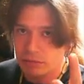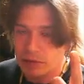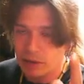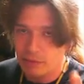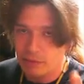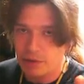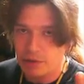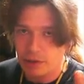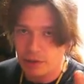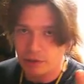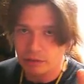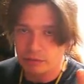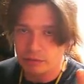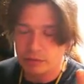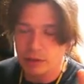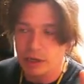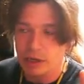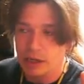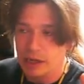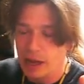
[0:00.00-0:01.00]
temperature
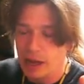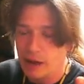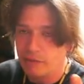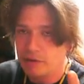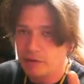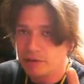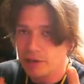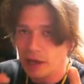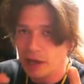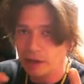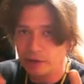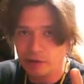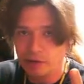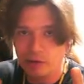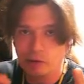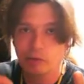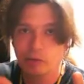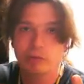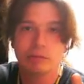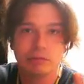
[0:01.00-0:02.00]
at an average
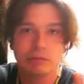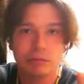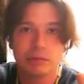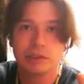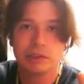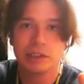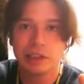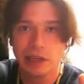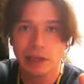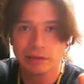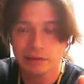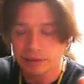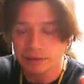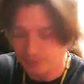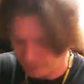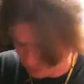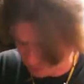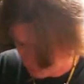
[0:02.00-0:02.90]
altitude, sea level,